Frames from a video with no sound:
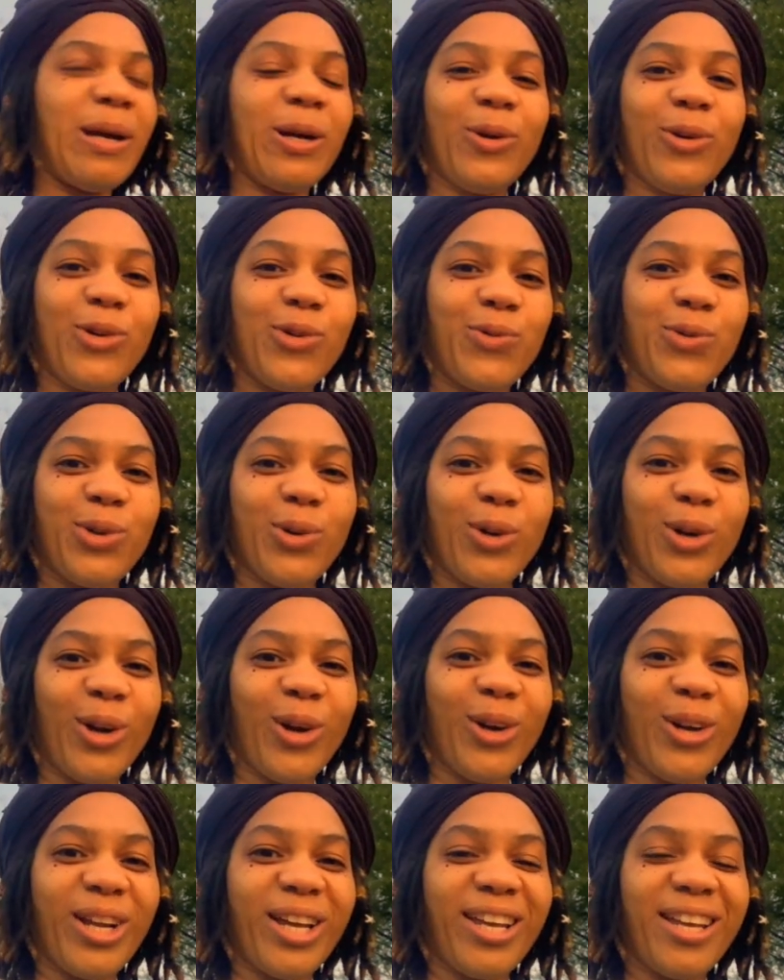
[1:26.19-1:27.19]
I don't know if you
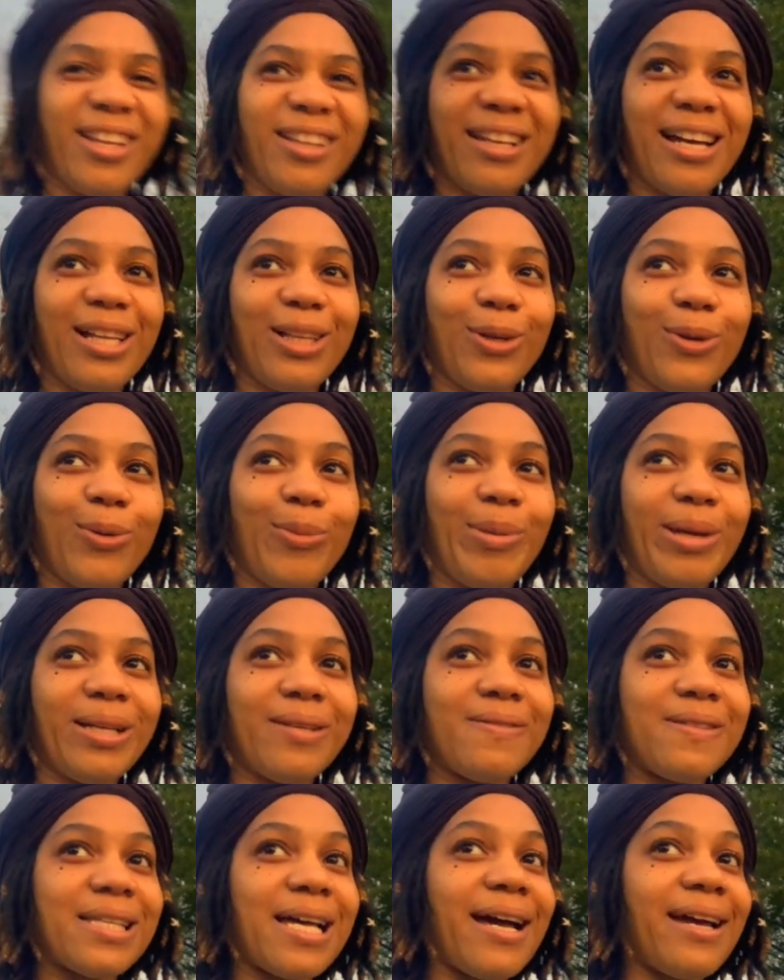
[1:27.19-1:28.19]
heard it in that little bit
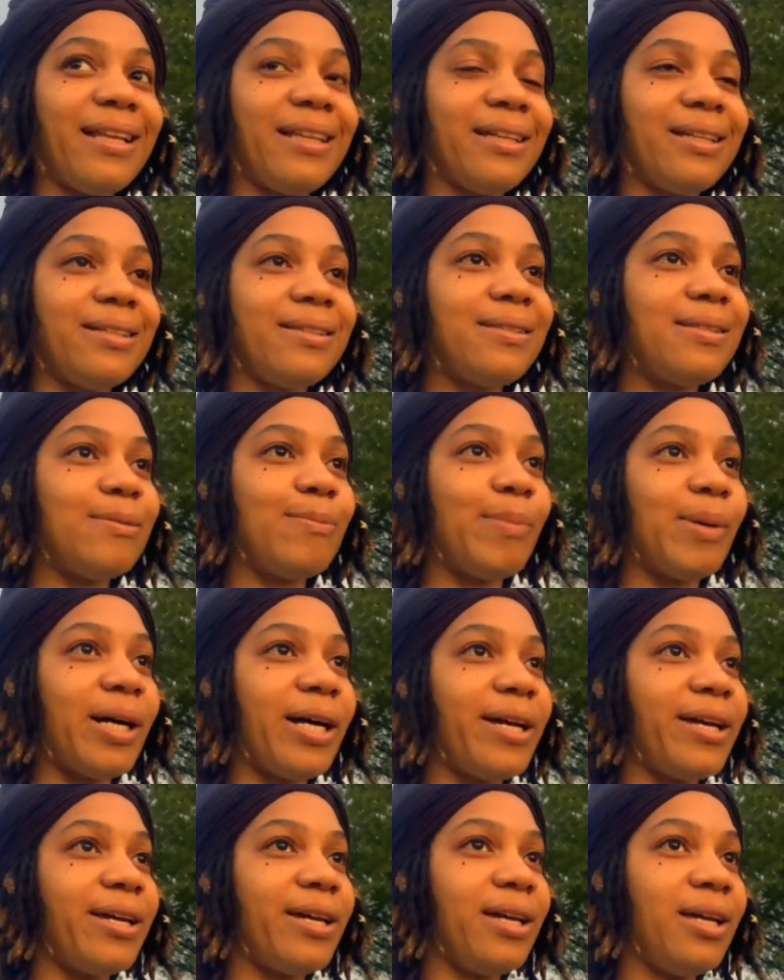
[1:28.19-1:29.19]
of silence,
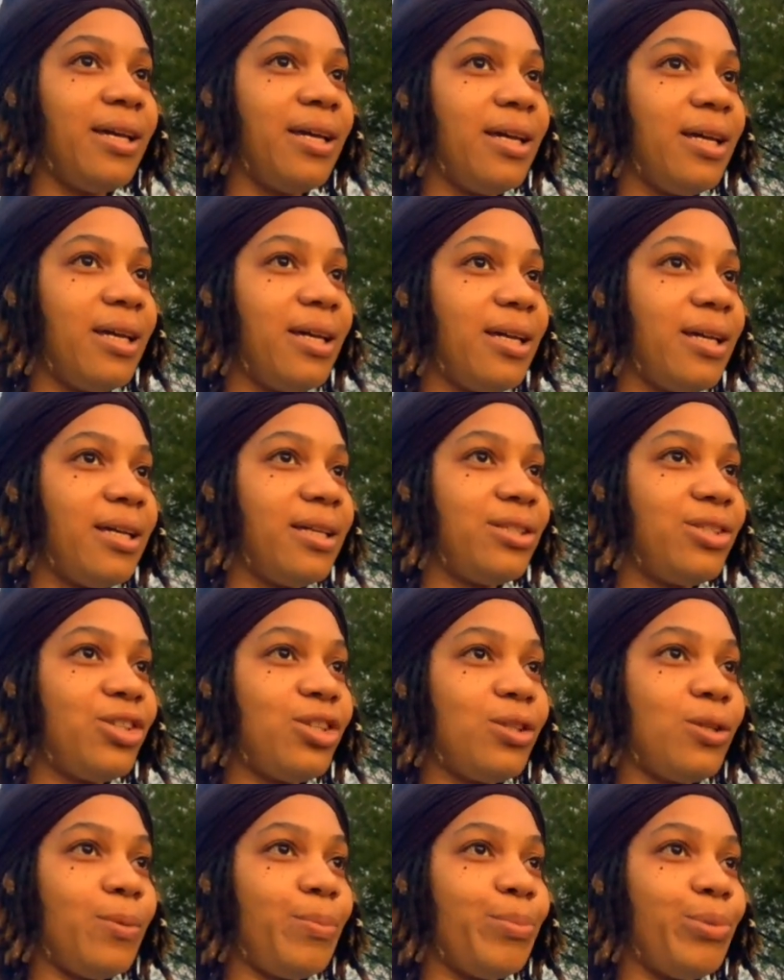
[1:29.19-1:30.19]
but it's
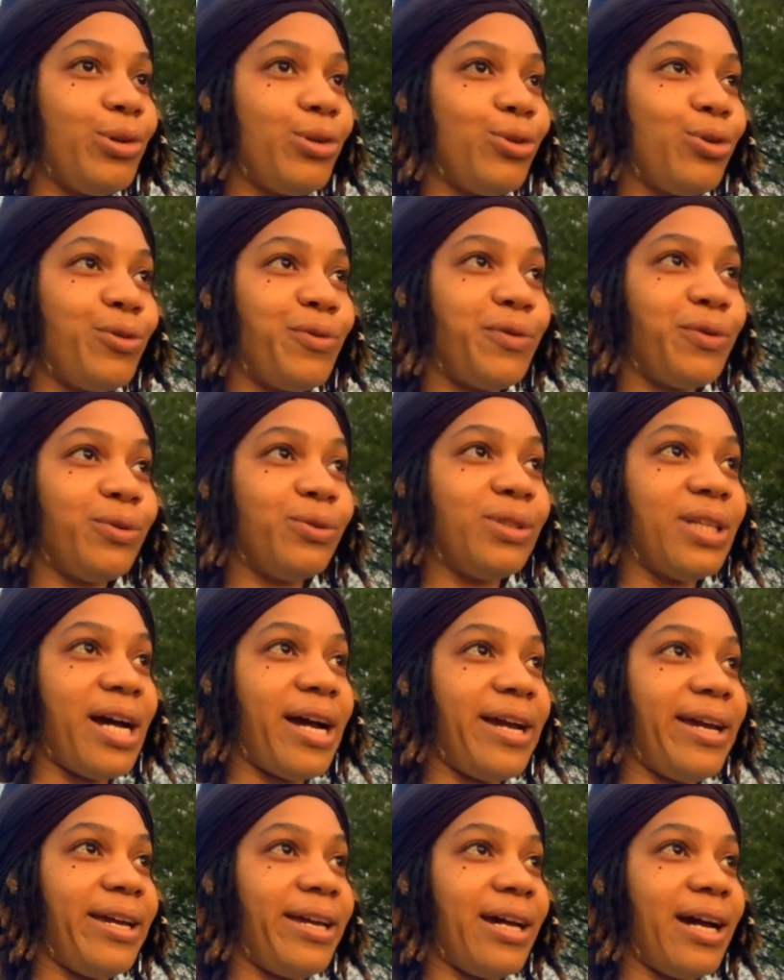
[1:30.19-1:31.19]
just a beautiful
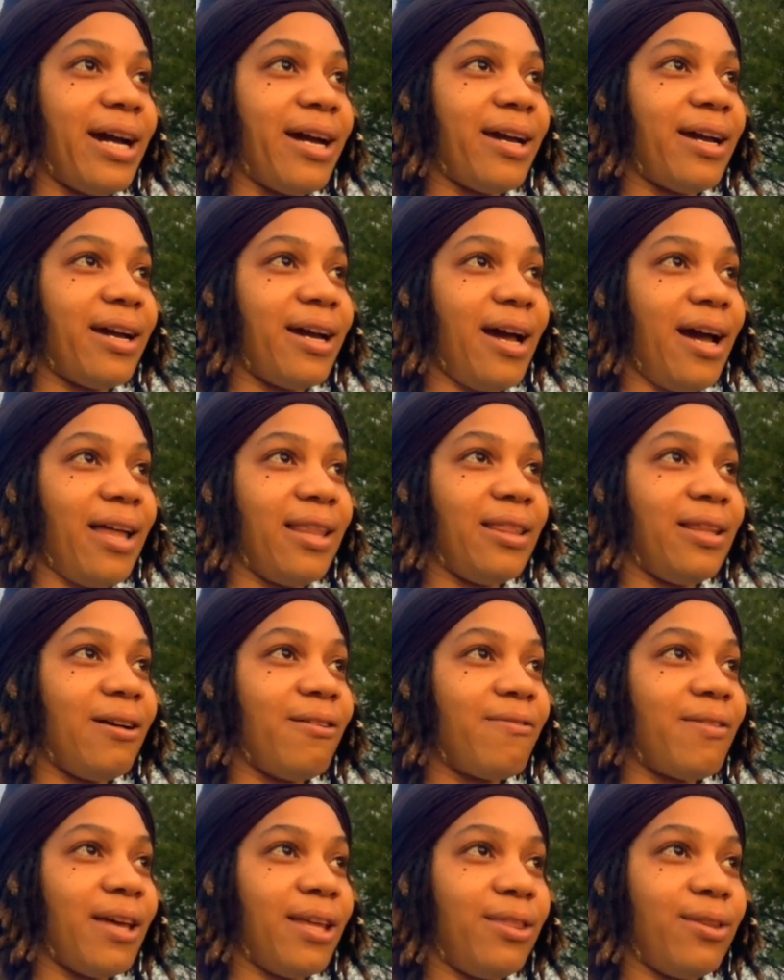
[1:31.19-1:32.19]
night. I
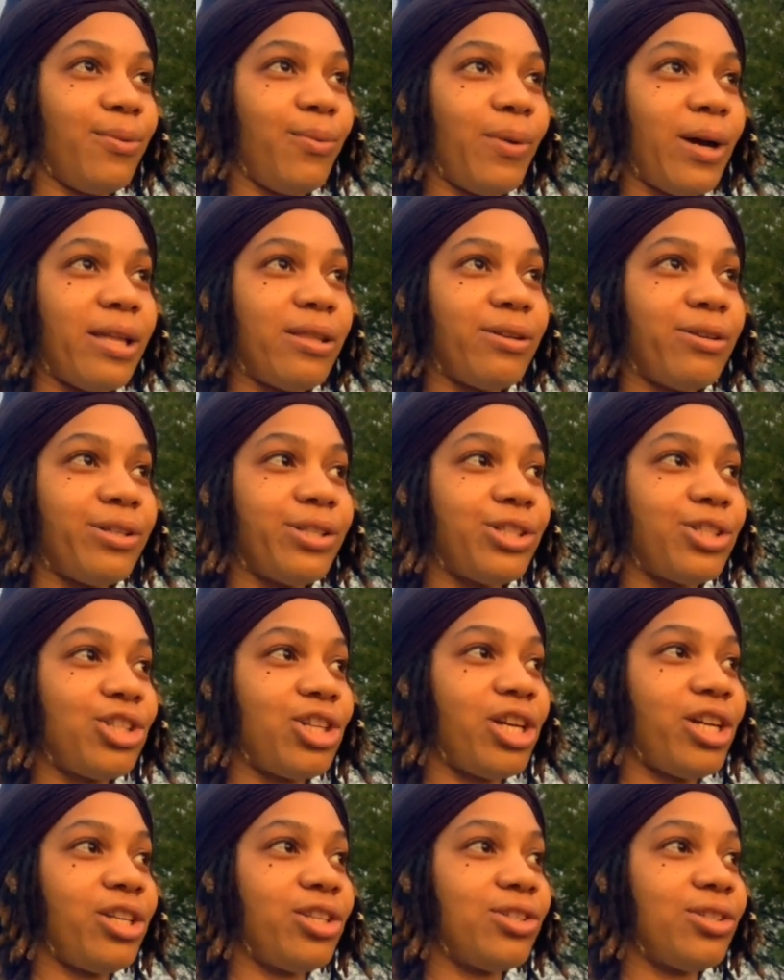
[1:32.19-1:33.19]
love that the weather is
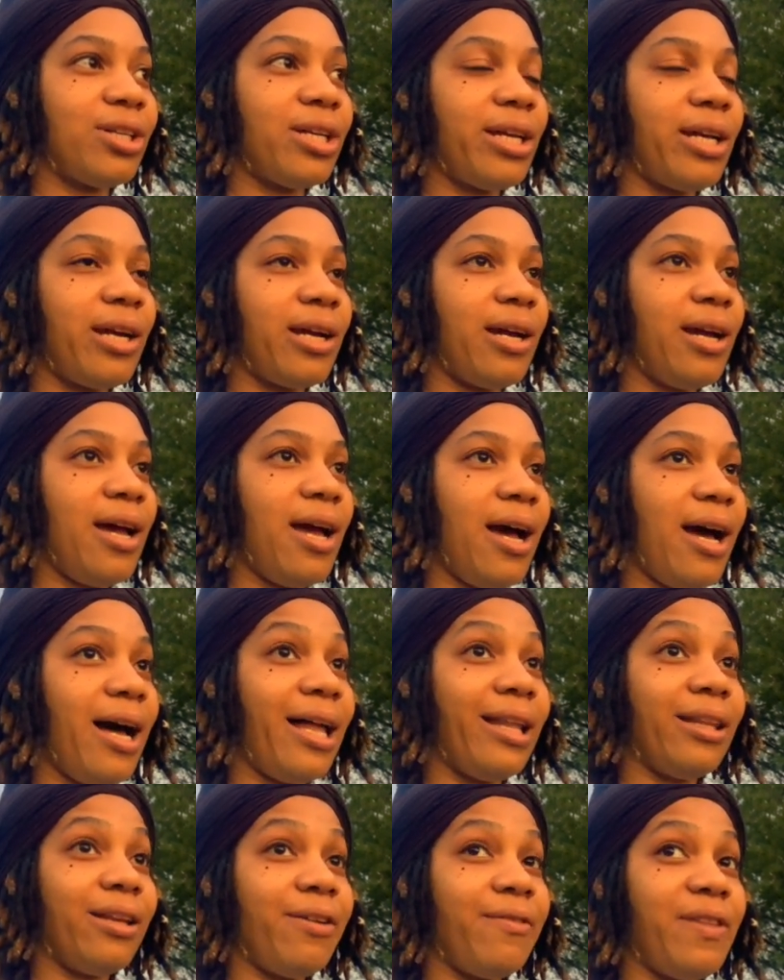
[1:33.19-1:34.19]
changing.
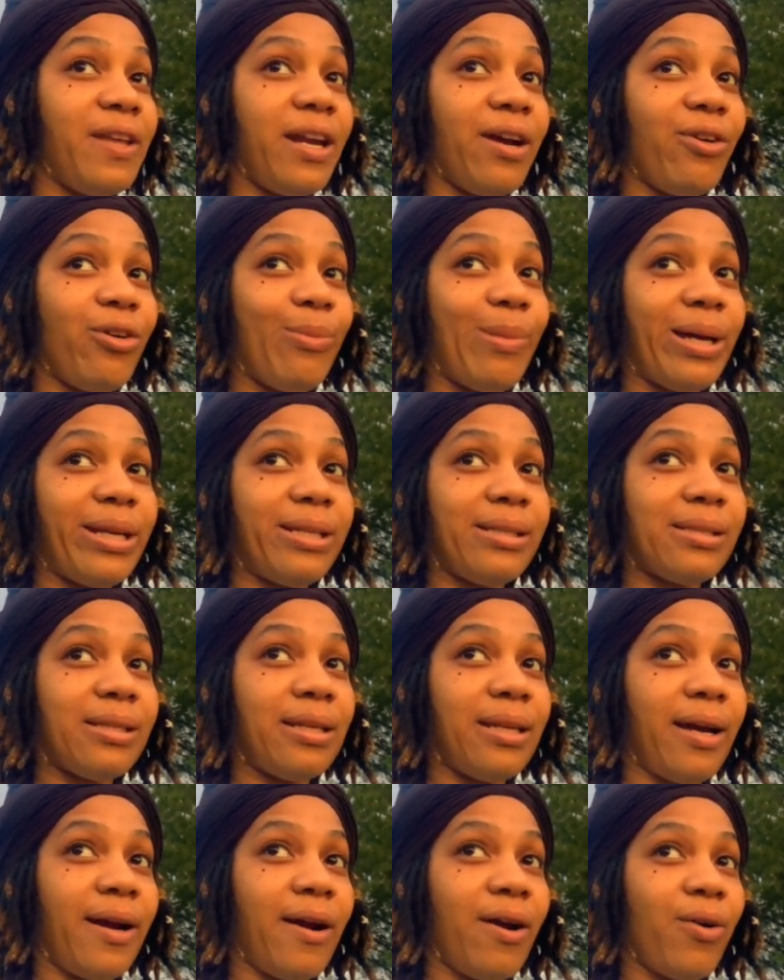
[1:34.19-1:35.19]
I love that everybody's
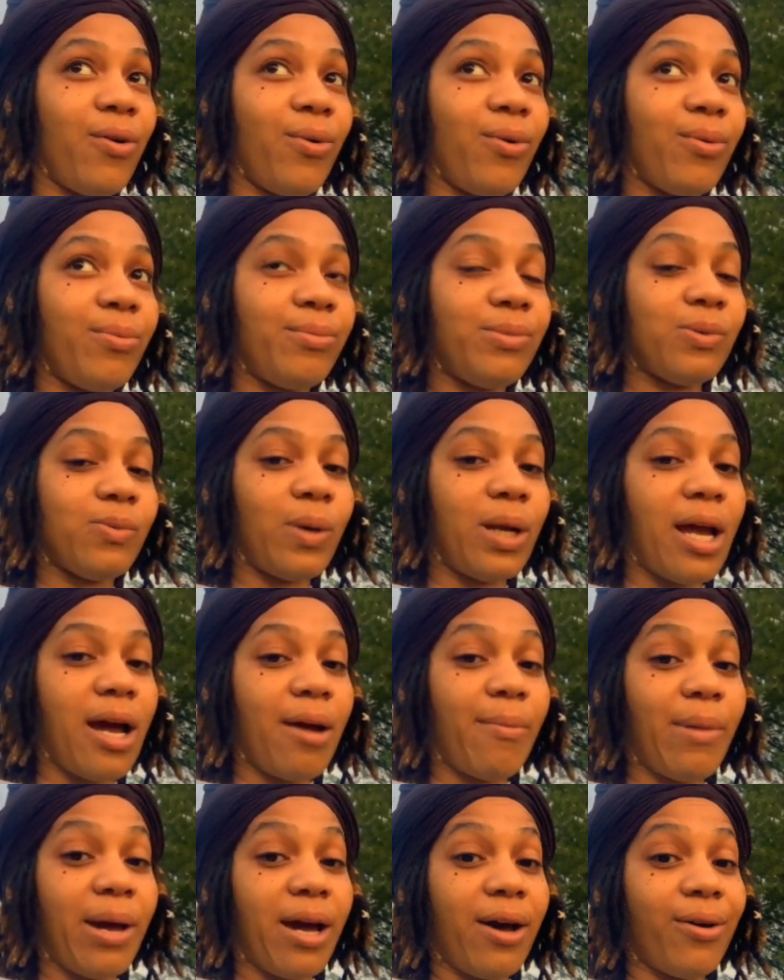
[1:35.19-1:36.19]
in their homes when
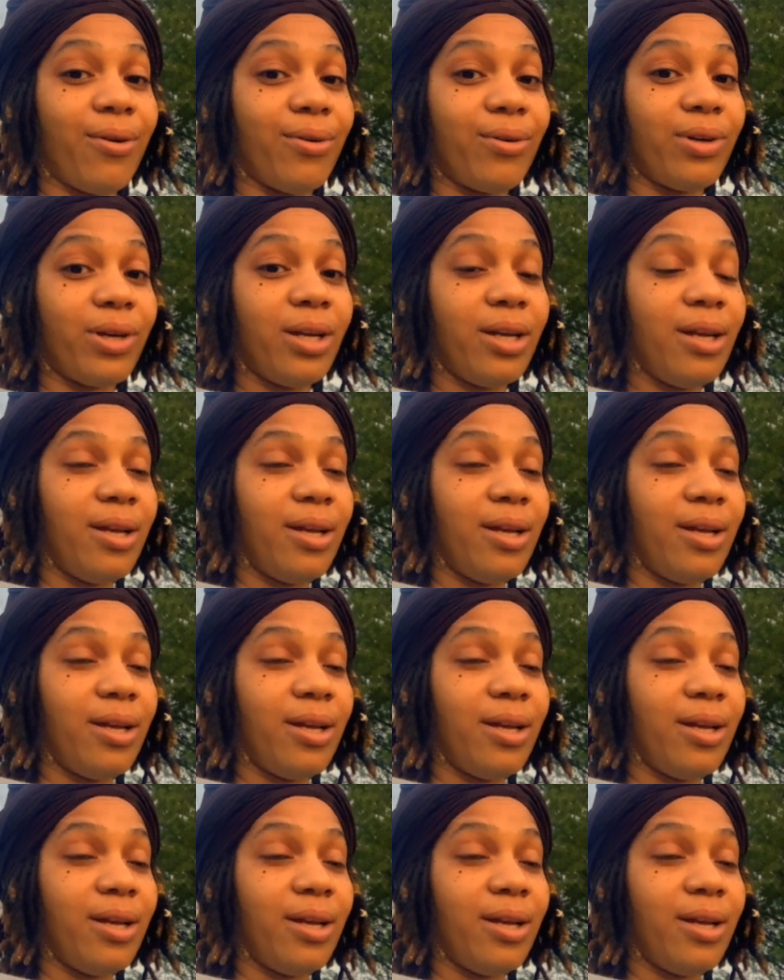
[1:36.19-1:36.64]
I'm out.